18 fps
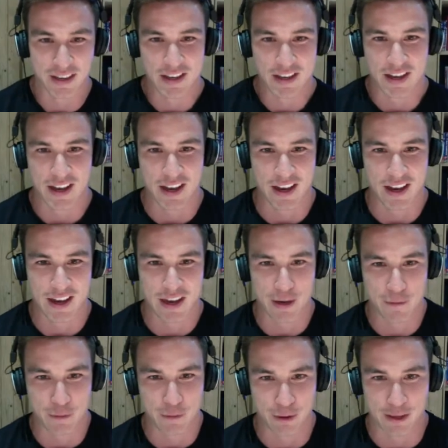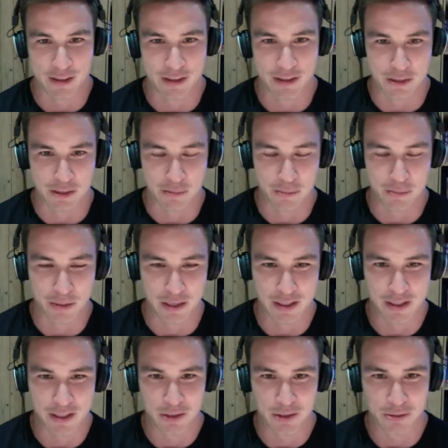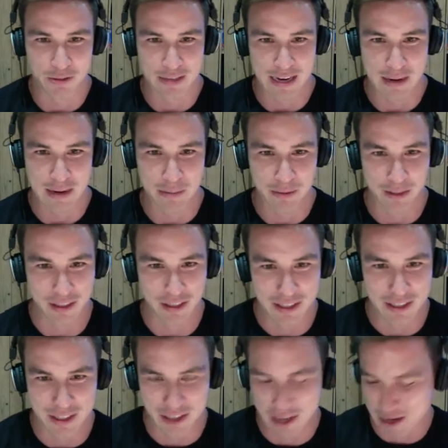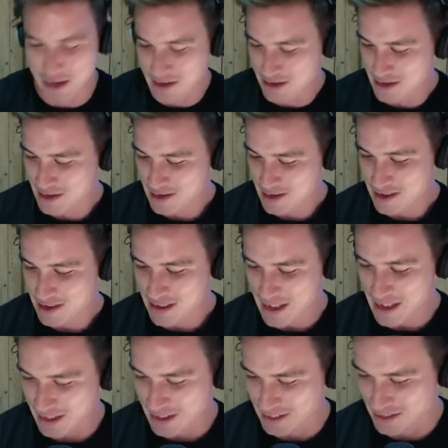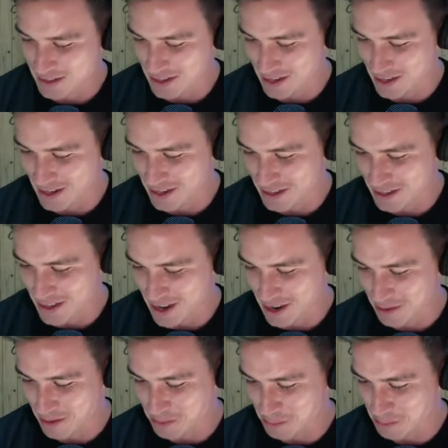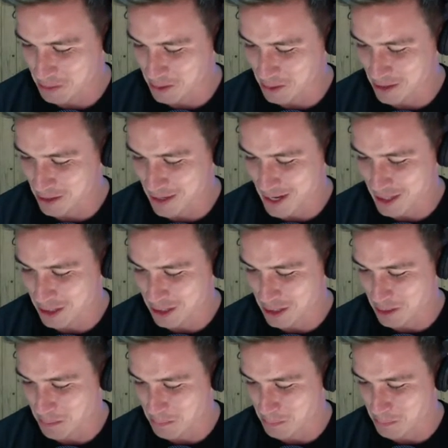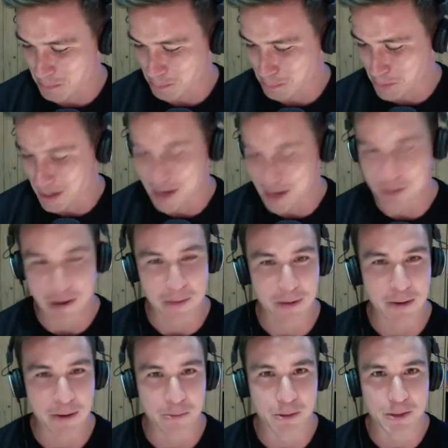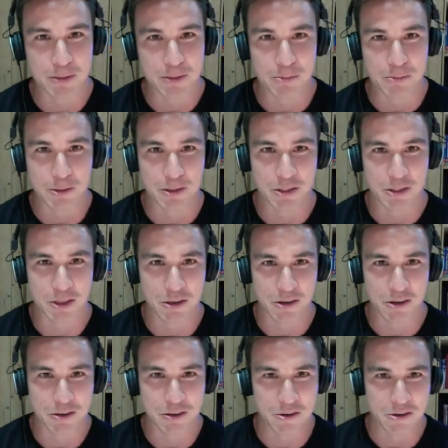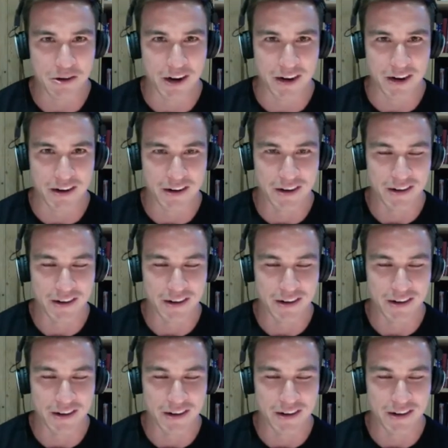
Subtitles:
I had a few athletes competing. You were down with Alethea, and right. So it was a good catch up. But anyway, mate, what's going on your end?